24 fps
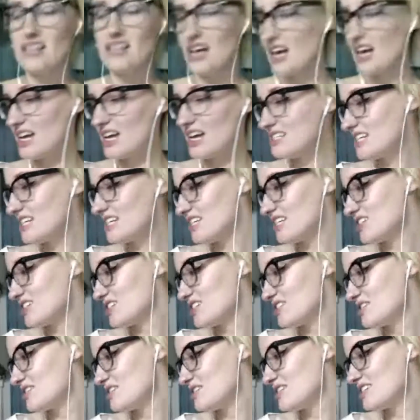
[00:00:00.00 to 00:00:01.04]

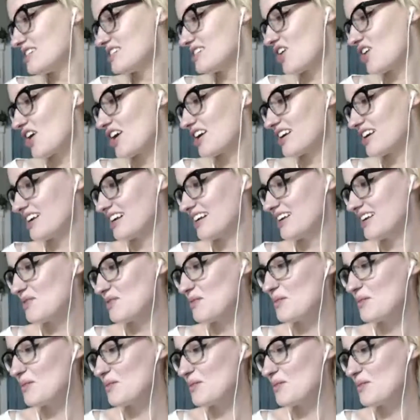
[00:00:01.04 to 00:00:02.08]
hunting
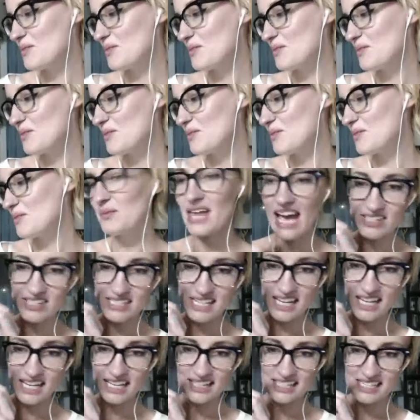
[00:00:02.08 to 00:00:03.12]
tartan.
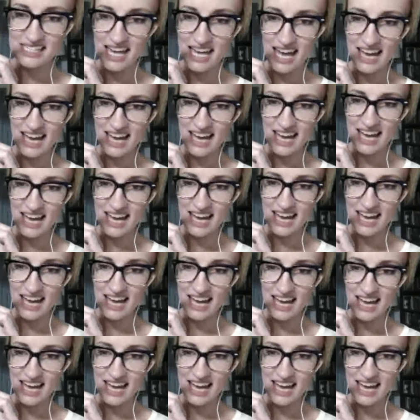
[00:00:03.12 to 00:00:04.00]
I'm taking the tag off of.